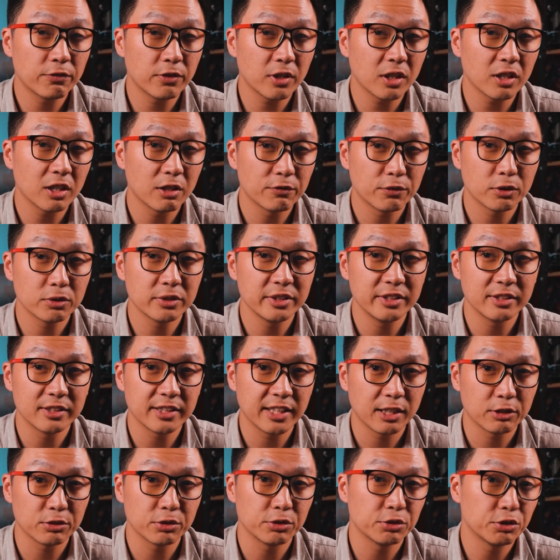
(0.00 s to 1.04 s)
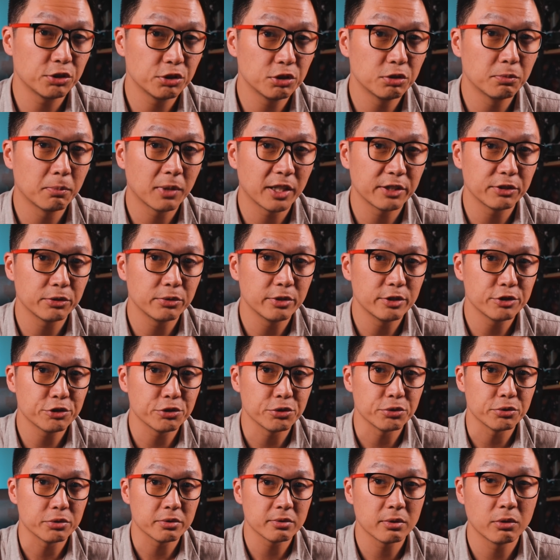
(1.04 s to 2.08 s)
far, I've only encountered two minor
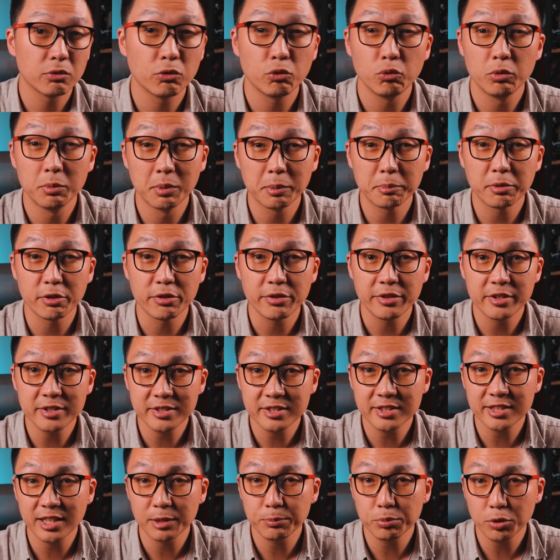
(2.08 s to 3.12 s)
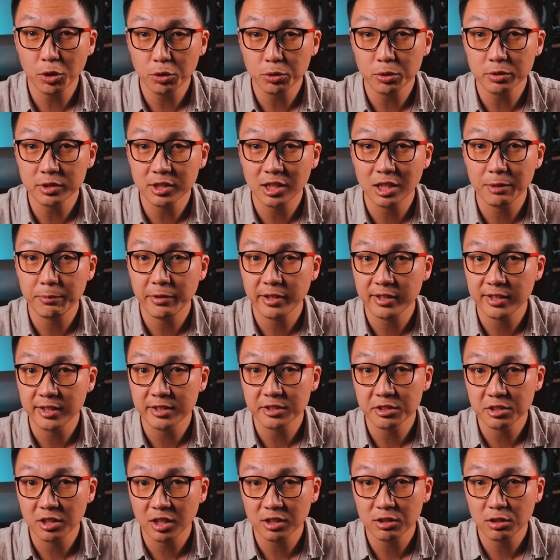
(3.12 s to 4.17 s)
issues. Remember, this is a prototype that
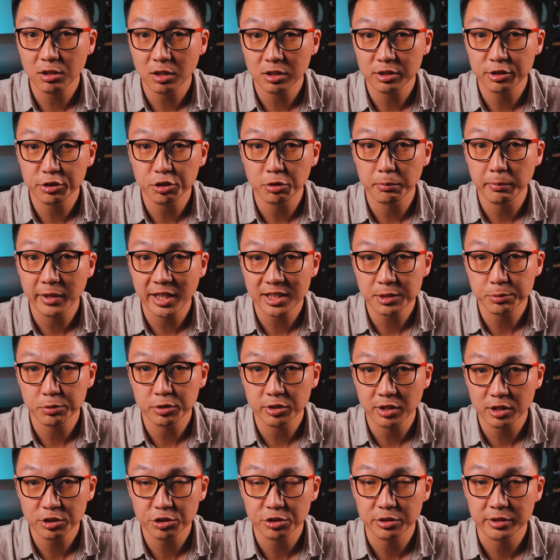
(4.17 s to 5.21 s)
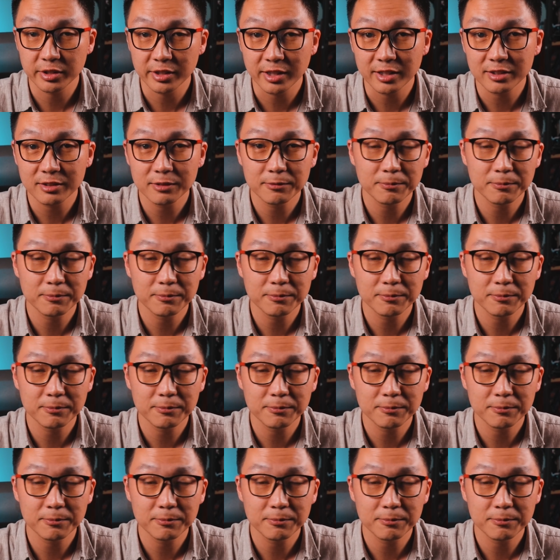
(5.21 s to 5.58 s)
has not gone into mass production yet.